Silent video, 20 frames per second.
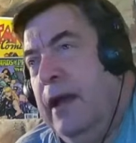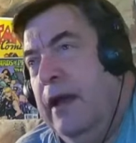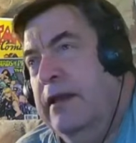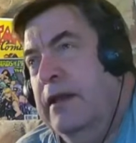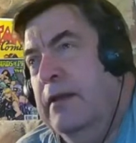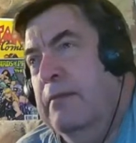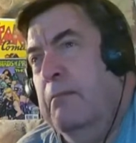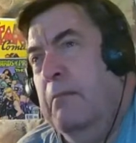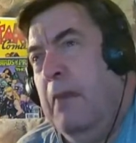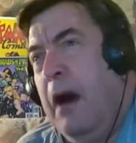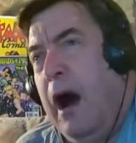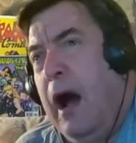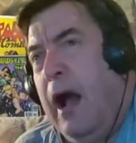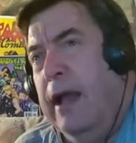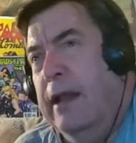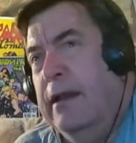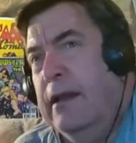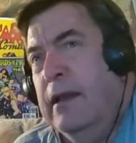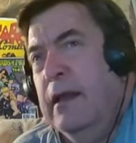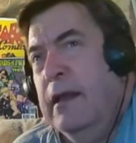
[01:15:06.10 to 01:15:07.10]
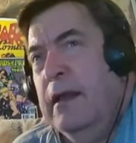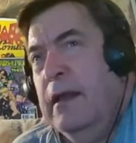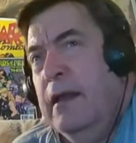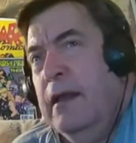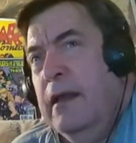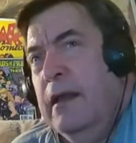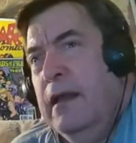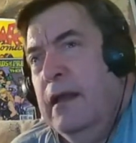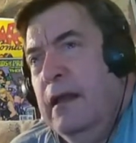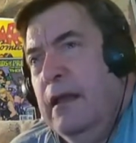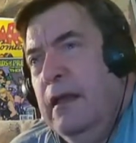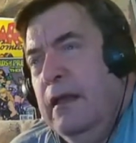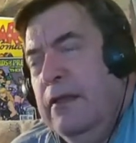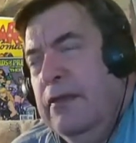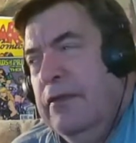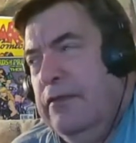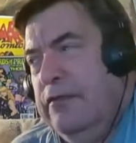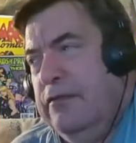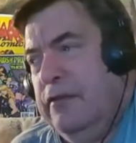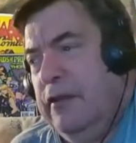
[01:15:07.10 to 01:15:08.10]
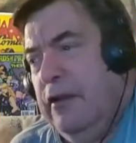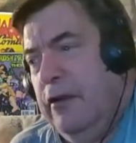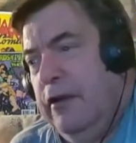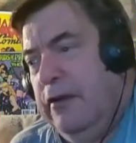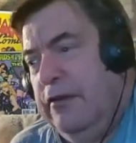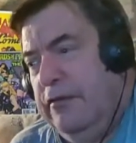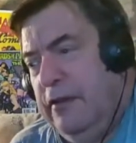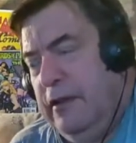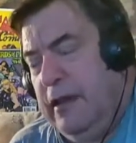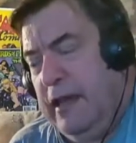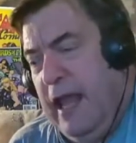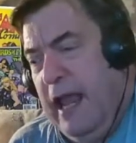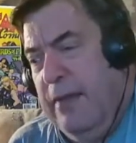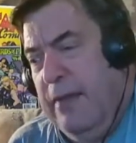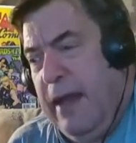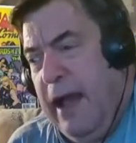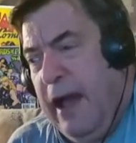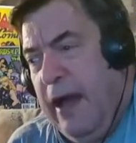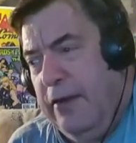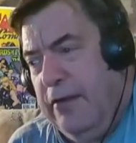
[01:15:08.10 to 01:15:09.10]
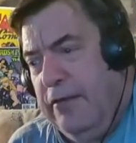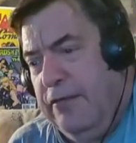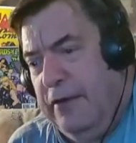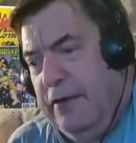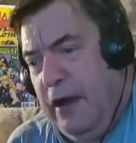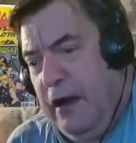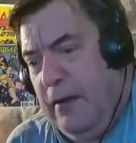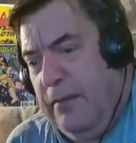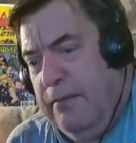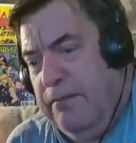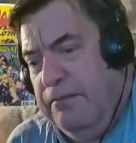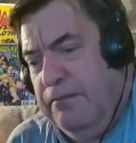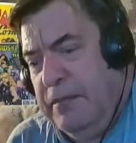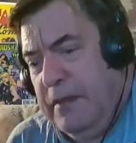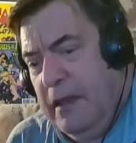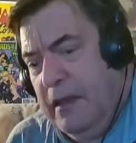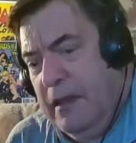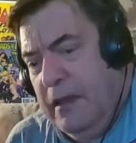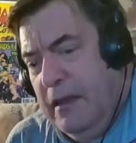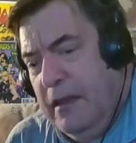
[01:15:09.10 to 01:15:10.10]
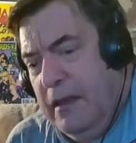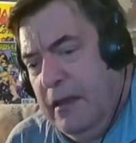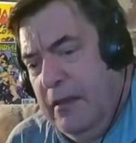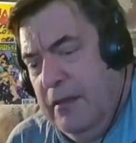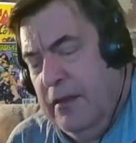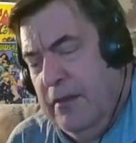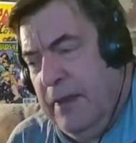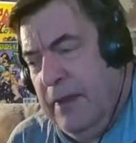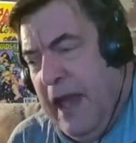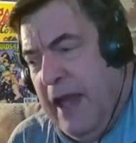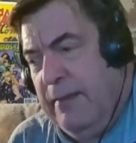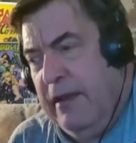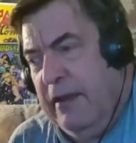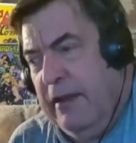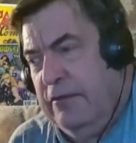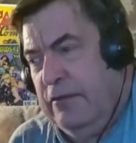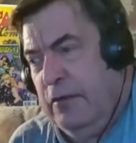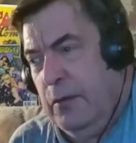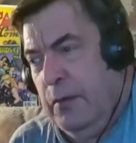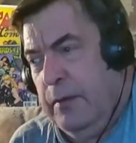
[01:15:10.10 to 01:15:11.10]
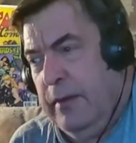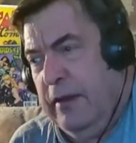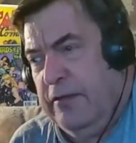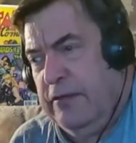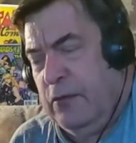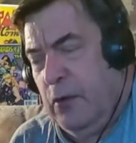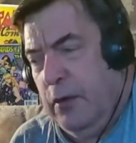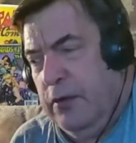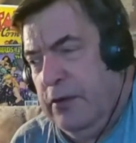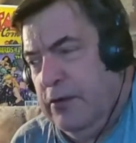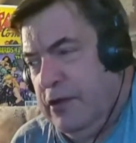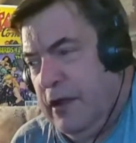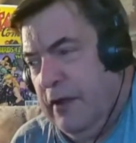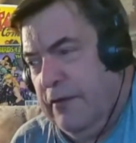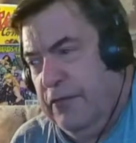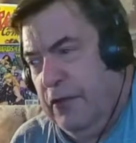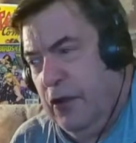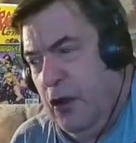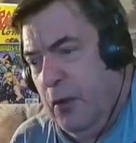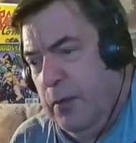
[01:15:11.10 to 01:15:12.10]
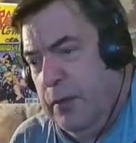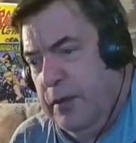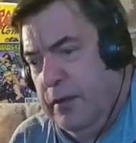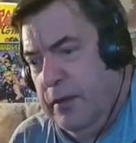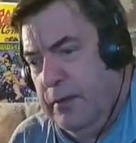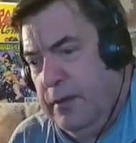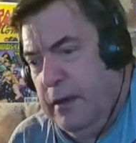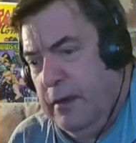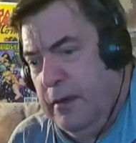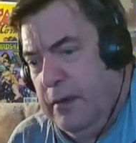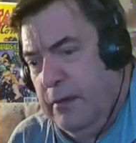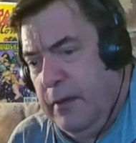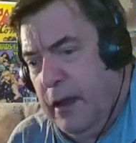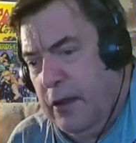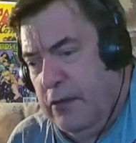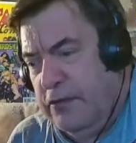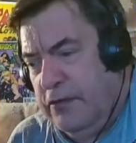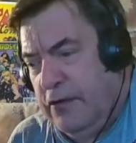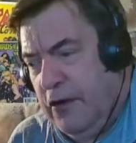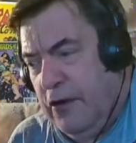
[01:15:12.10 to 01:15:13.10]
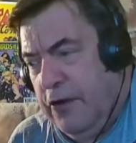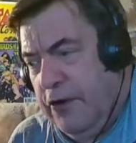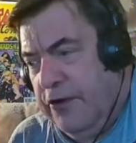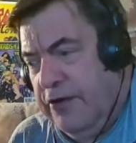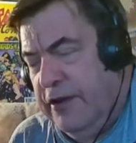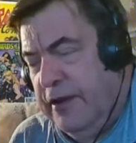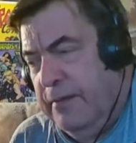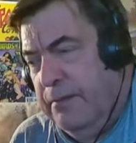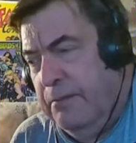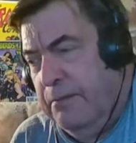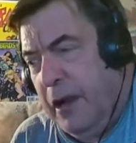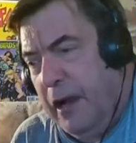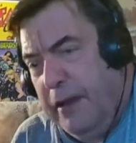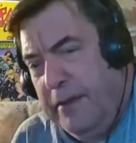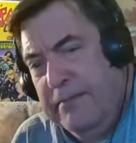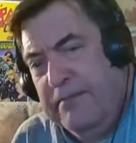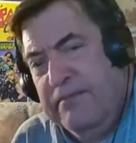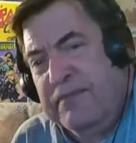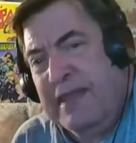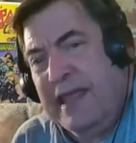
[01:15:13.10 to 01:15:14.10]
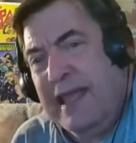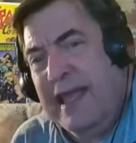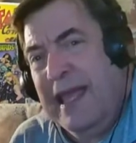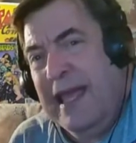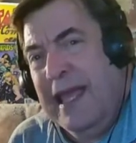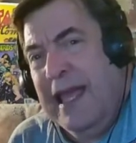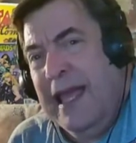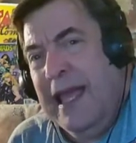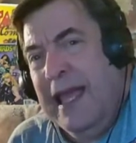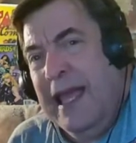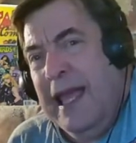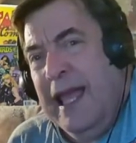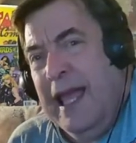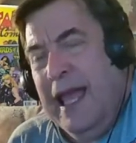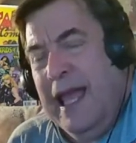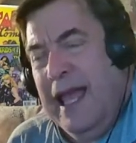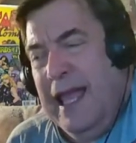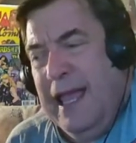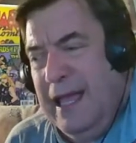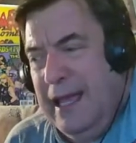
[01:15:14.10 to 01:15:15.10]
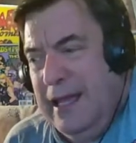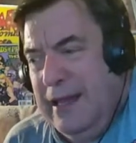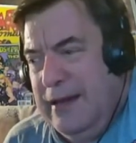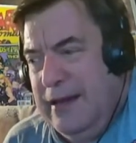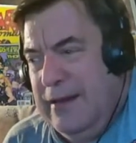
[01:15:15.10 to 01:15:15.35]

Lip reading: didn't mind the series that came out of the Batman Superman story that Jeff Loeb and Michael Turner did. But the